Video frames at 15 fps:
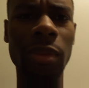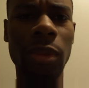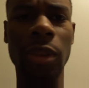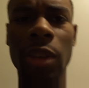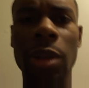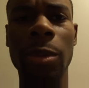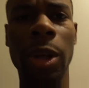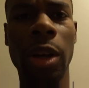
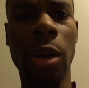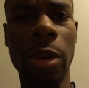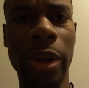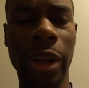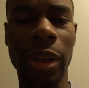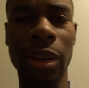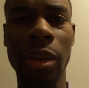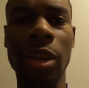And I'm like,
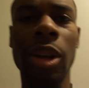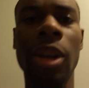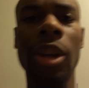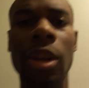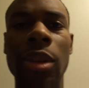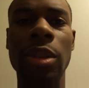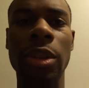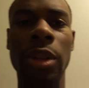okay.
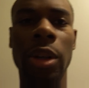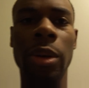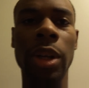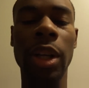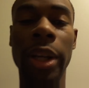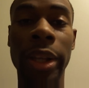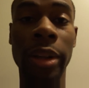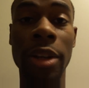You know,
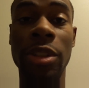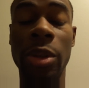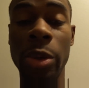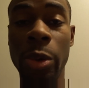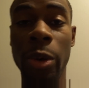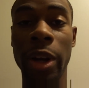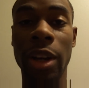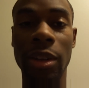it looks
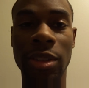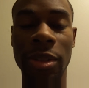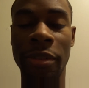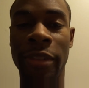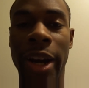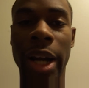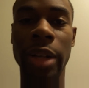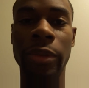cool, like a
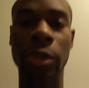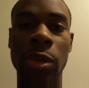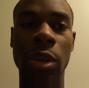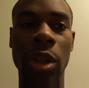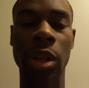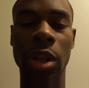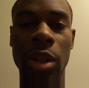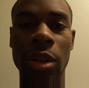
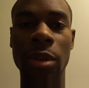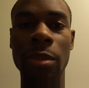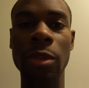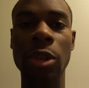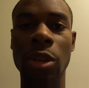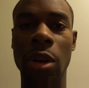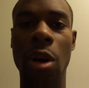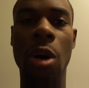survival,
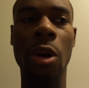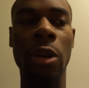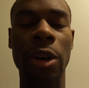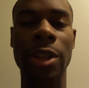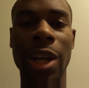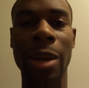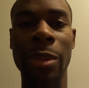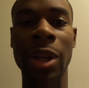you know,
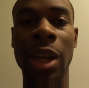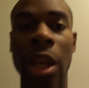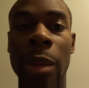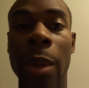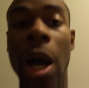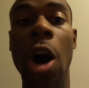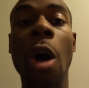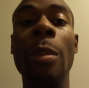horror type of
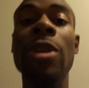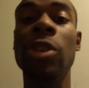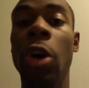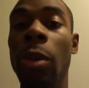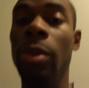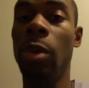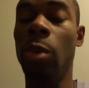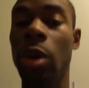game. I hope it's
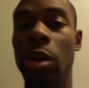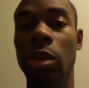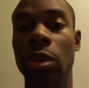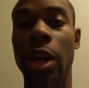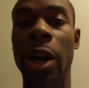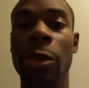open world.